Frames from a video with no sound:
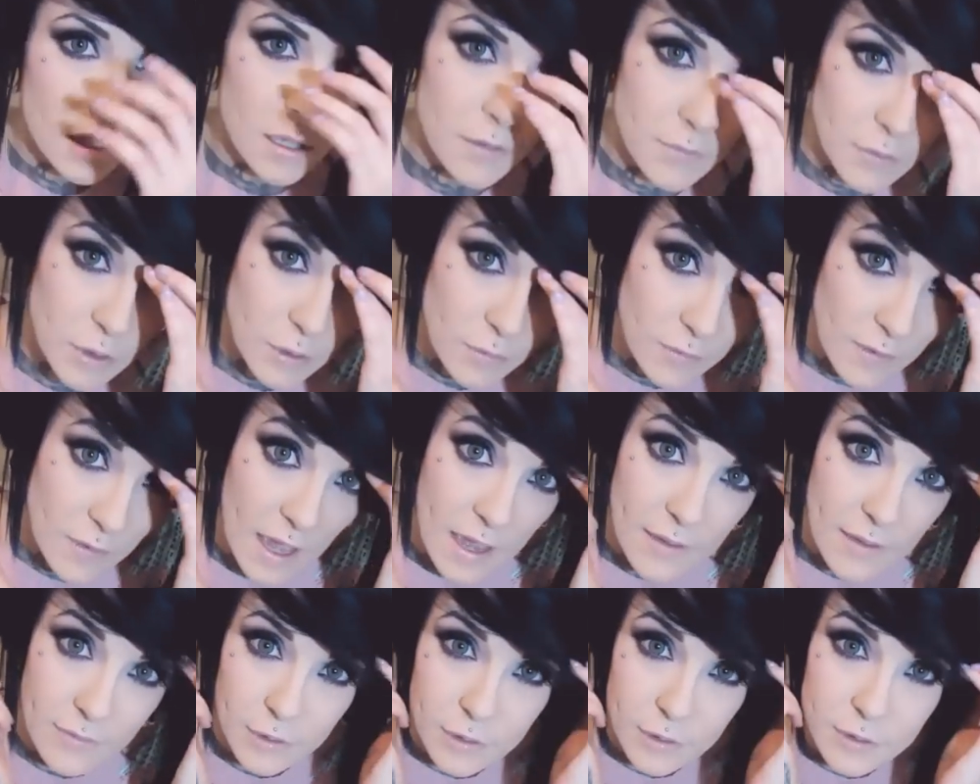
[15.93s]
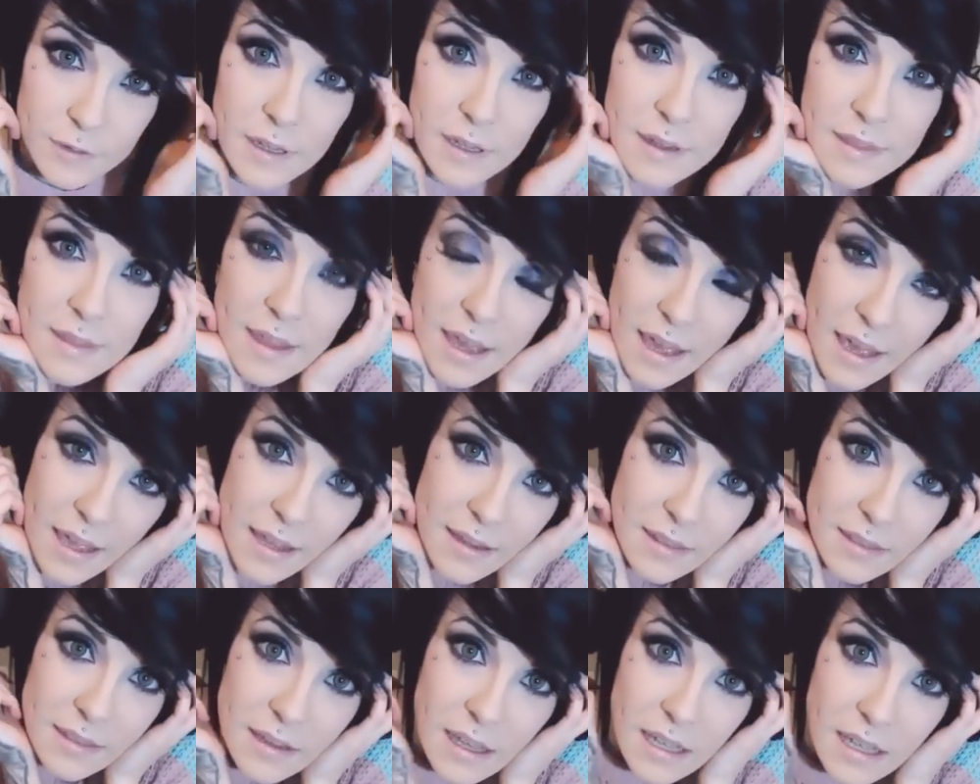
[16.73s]
If you've ever done
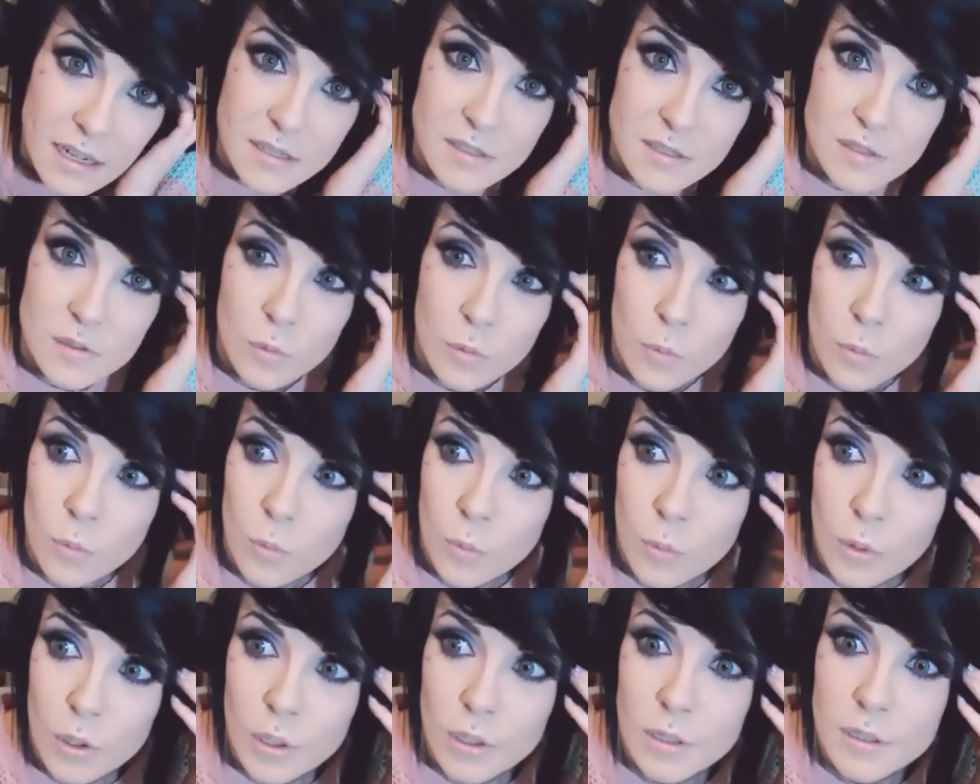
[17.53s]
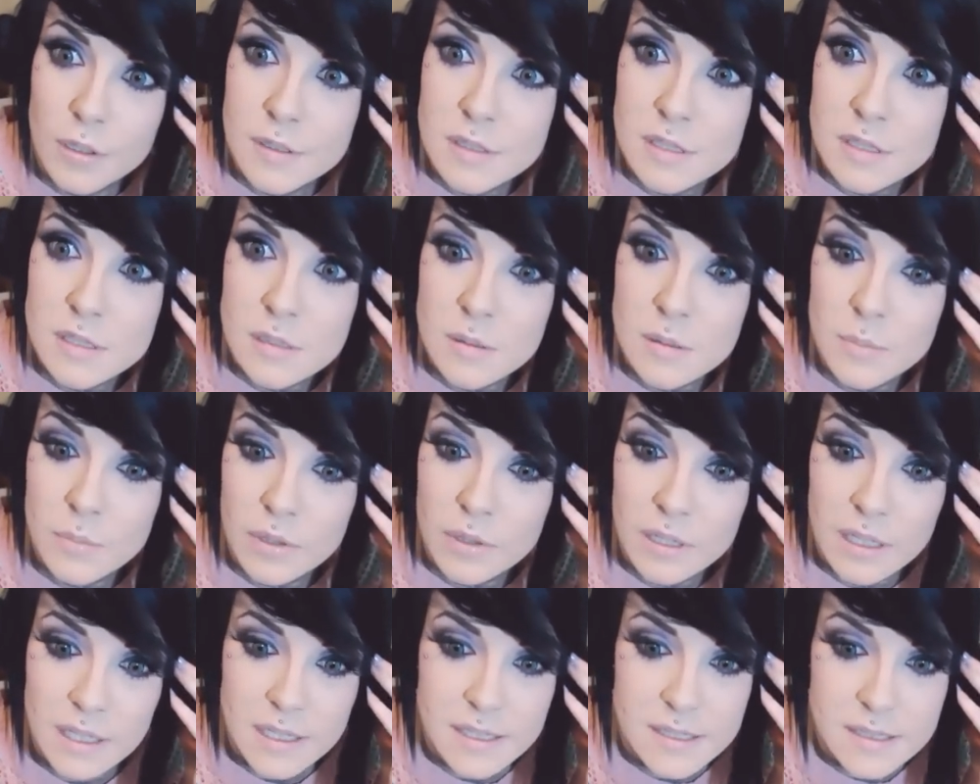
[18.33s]
that, that is the worst
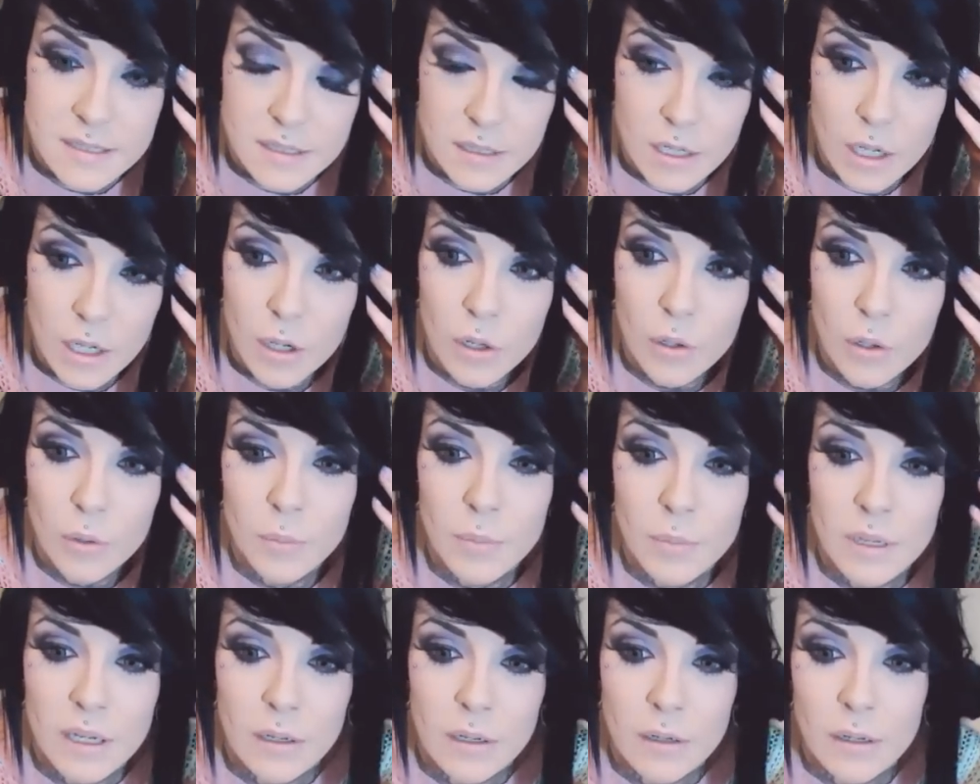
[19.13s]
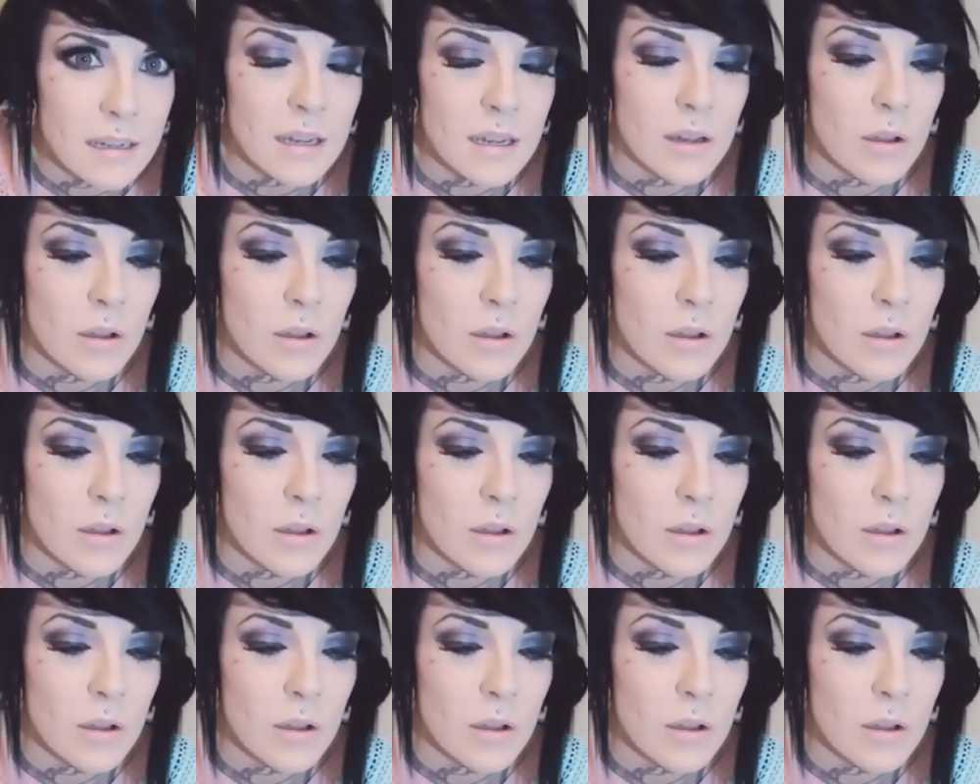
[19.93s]
place to go, period.